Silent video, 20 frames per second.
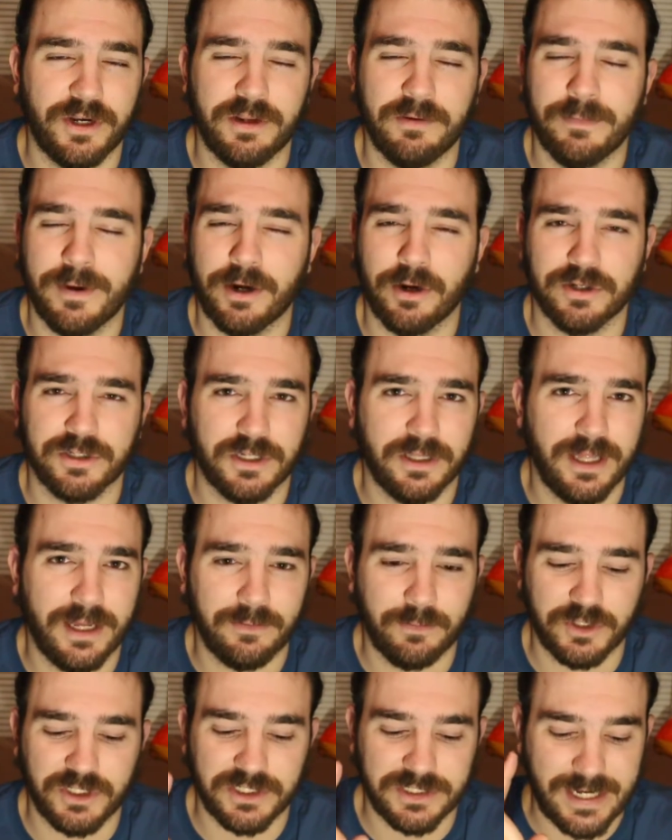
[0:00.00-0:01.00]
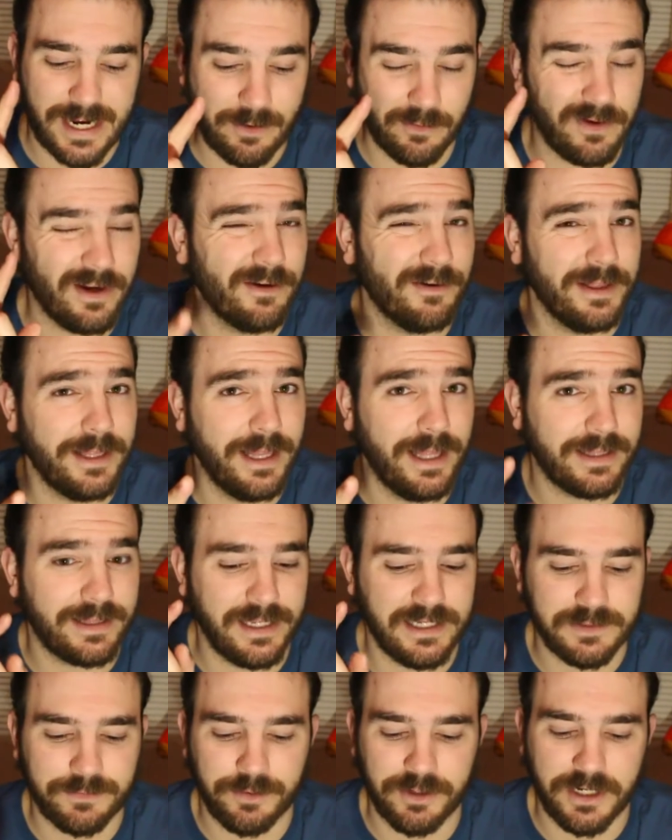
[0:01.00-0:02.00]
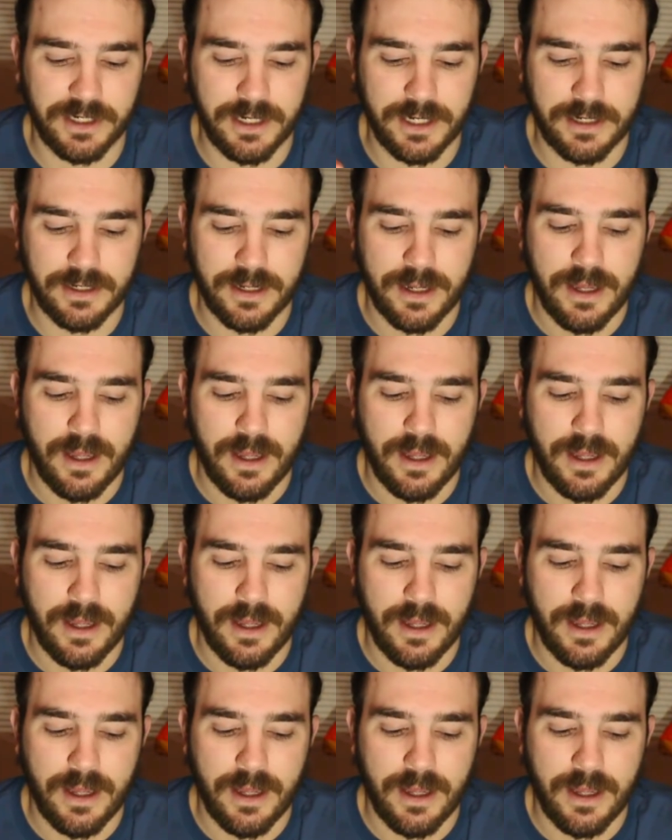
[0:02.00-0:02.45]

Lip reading: in better sunlight, which is, I really like that. It's pretty neat.